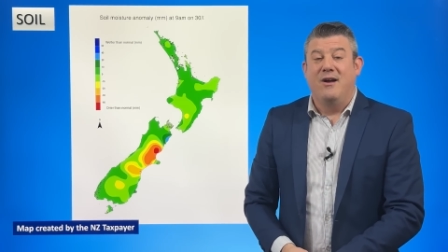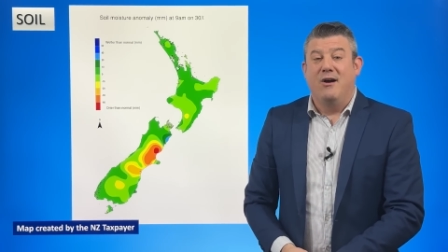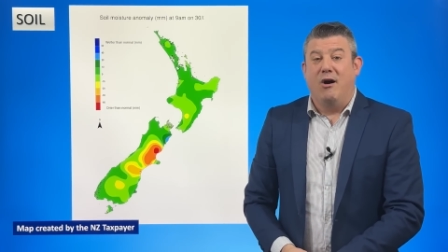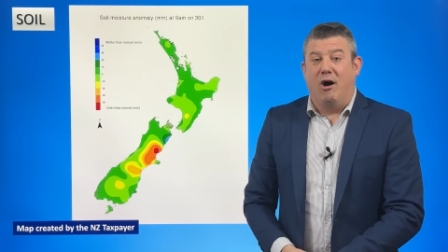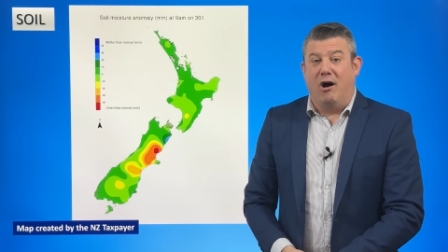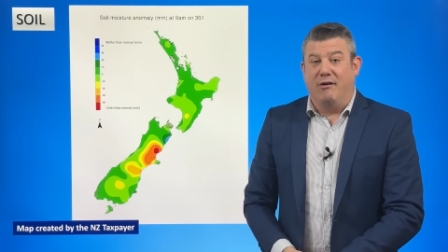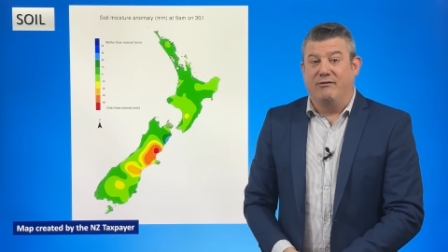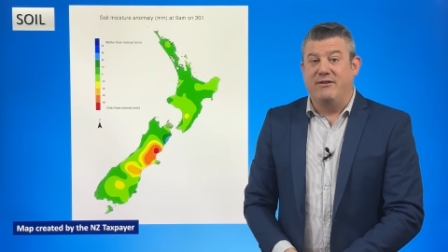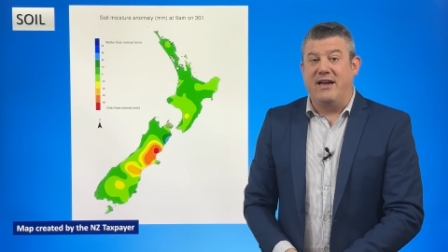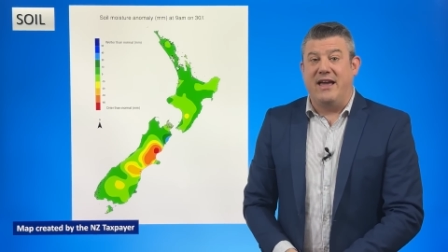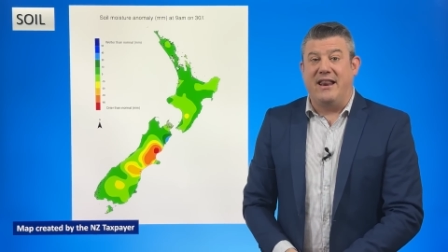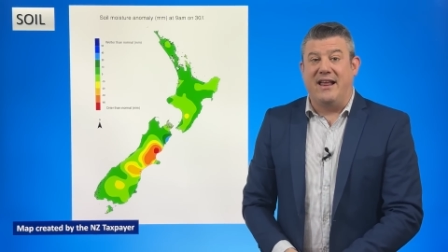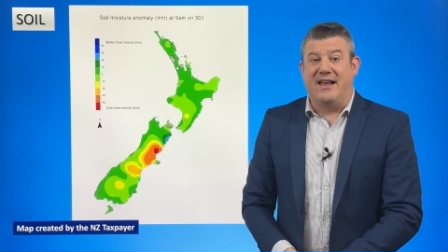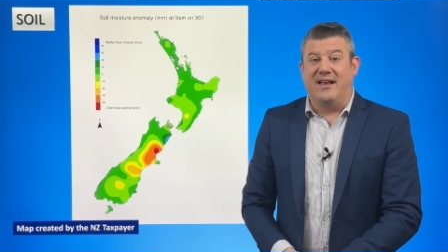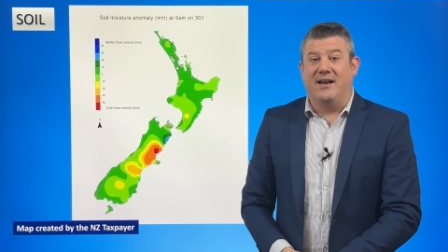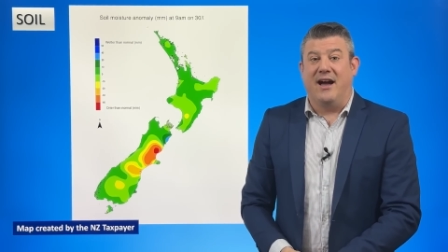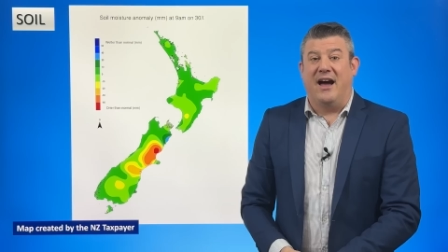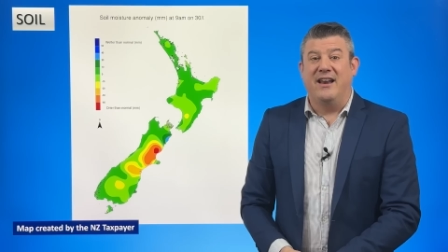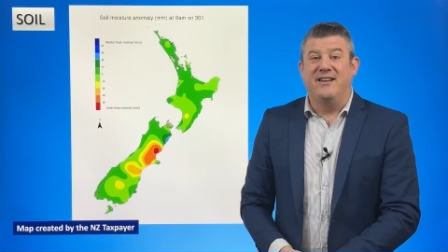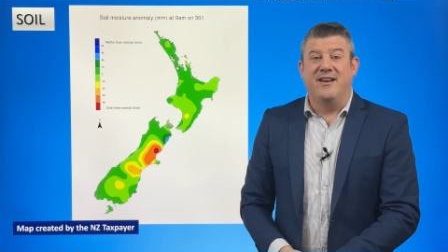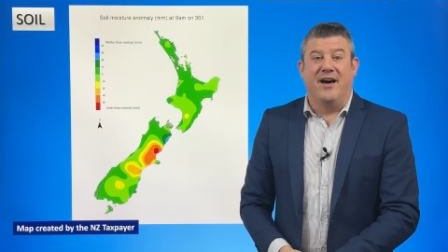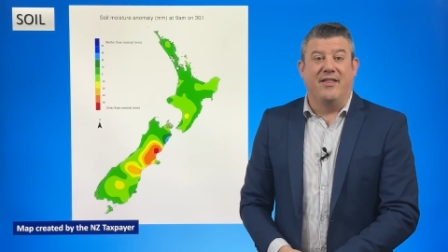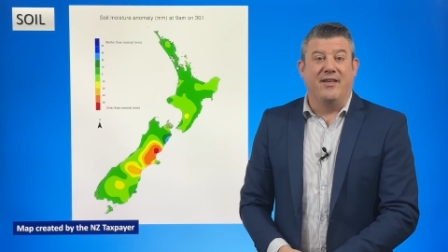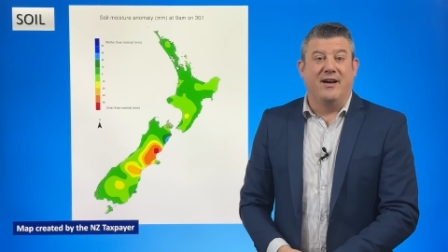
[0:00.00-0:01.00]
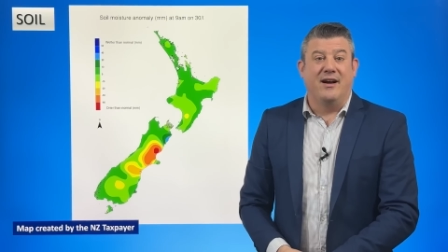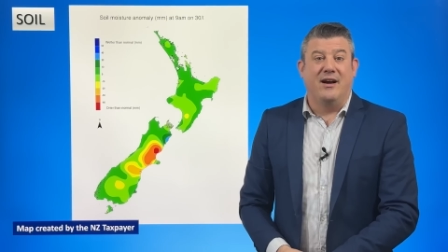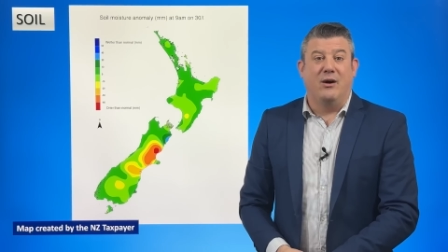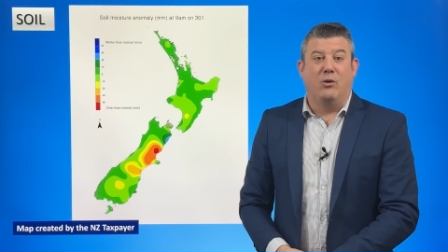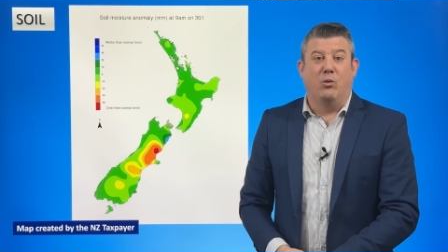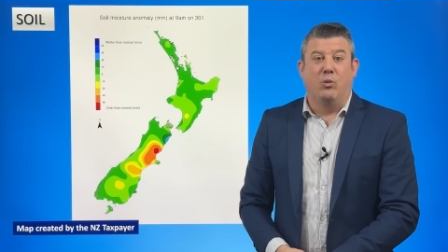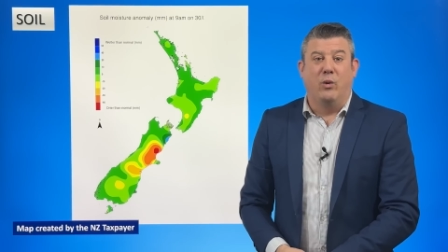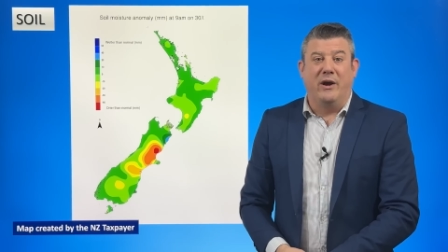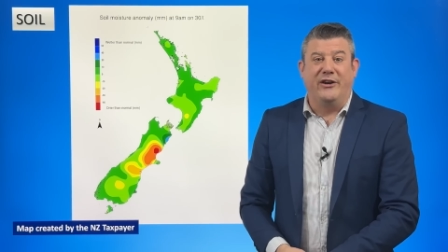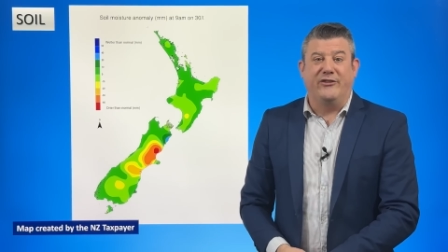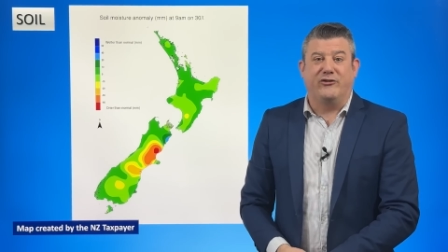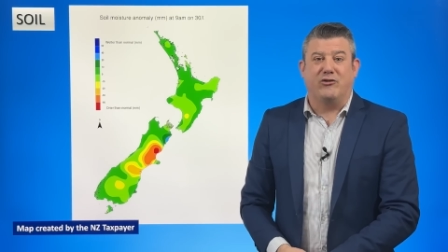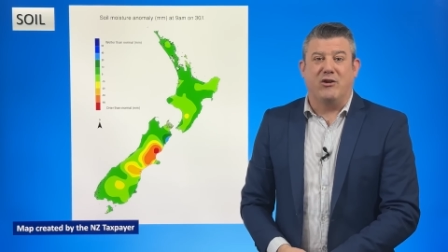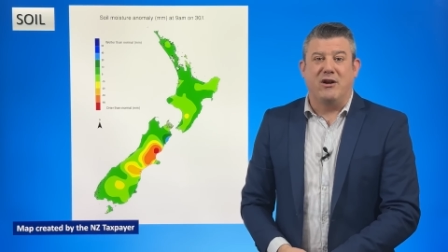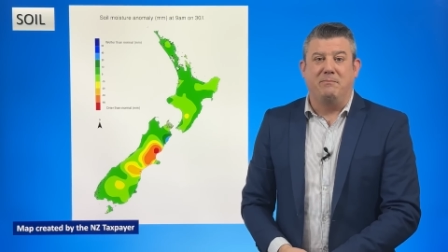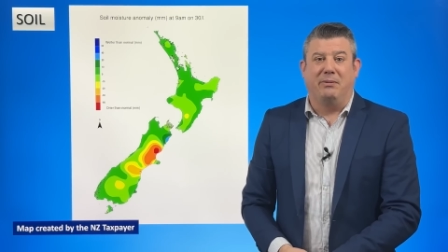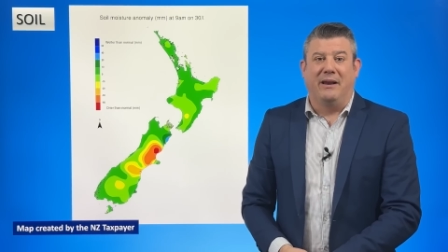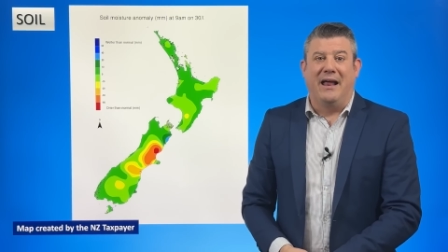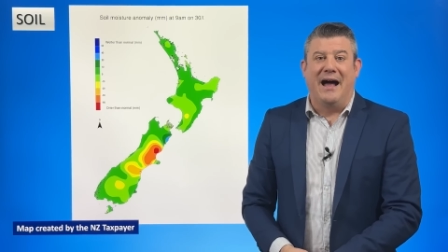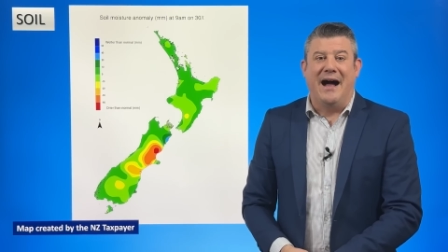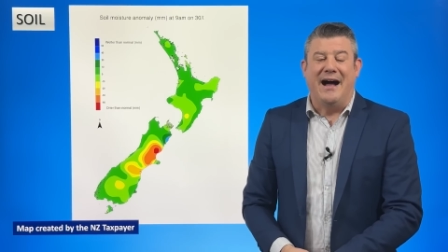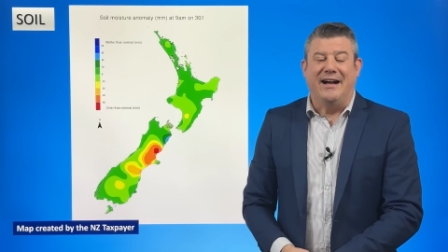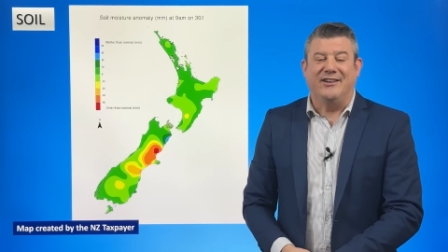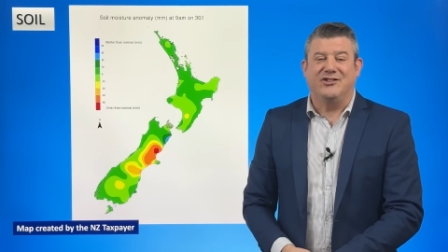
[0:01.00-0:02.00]
of getting another wintry
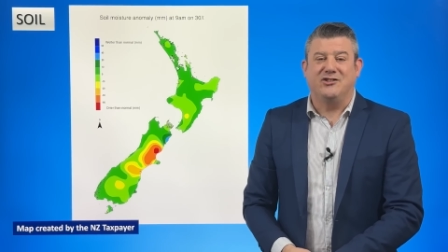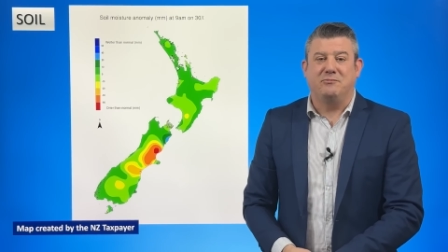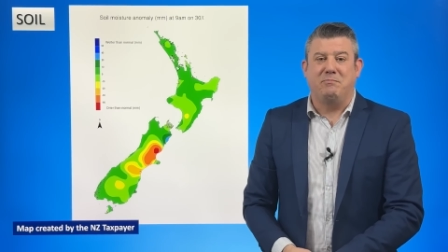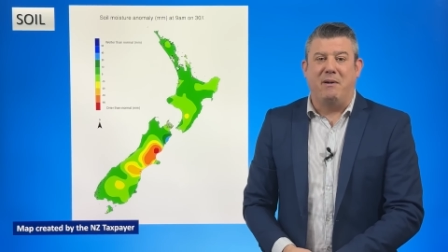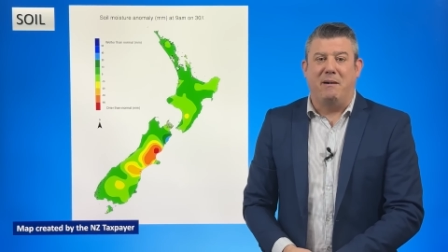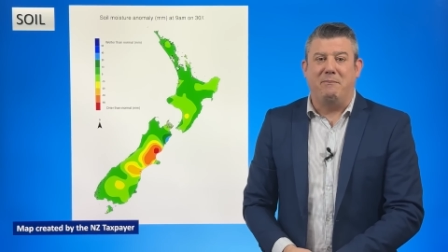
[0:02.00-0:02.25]
blast.